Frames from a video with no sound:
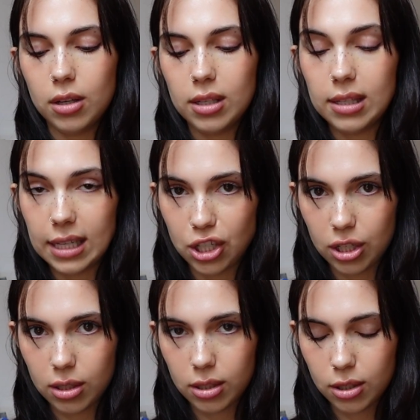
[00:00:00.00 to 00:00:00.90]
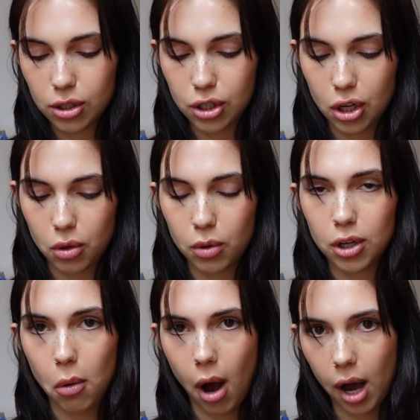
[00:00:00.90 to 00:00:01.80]
stitches. So
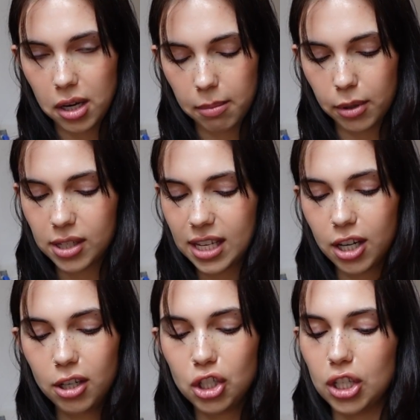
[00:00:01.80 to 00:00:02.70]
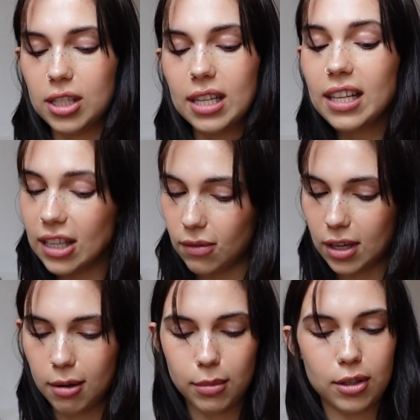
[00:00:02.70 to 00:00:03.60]
no odd numbers here, just
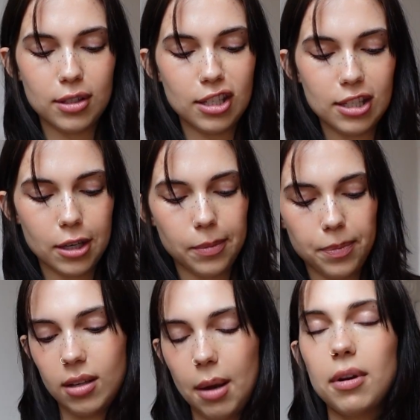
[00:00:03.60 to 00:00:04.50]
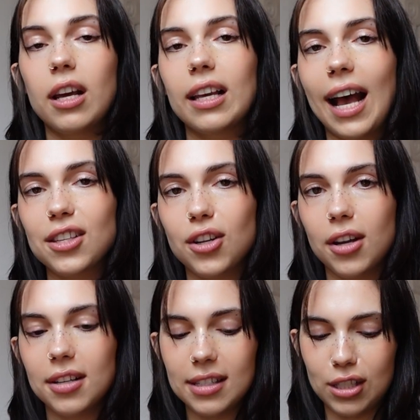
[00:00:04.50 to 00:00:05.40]
even numbers. So I'm gonna cast
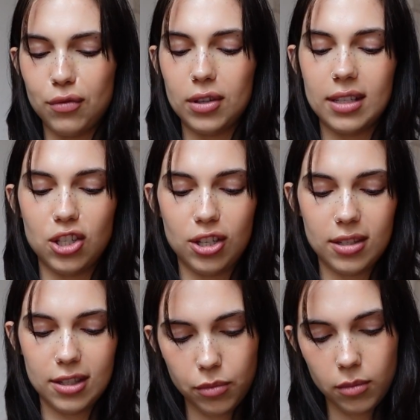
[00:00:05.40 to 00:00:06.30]
on 64 stitches.